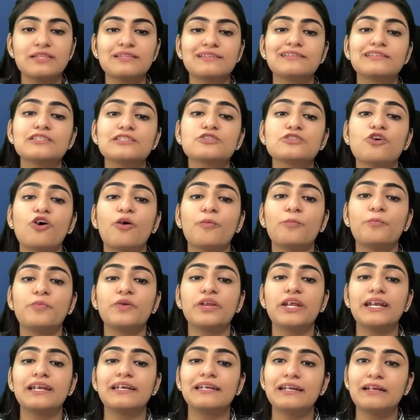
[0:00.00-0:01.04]
It is
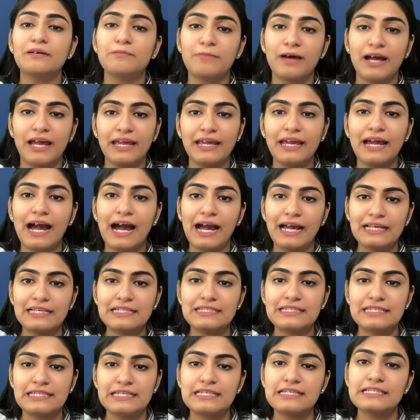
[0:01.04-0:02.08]
operated by
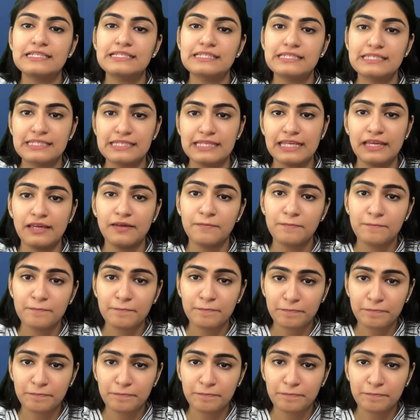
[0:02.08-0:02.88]
ICC.